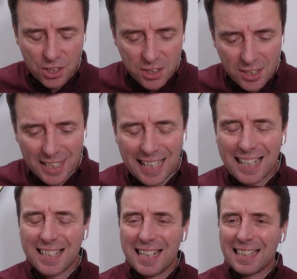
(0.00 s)
This is the
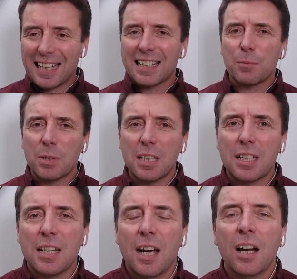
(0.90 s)
Asset
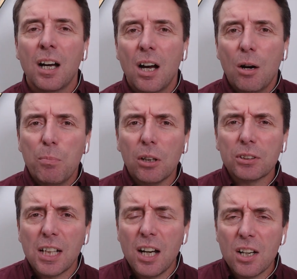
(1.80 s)
Academy
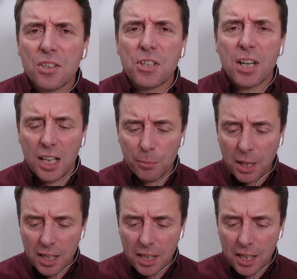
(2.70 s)
podcast. I'm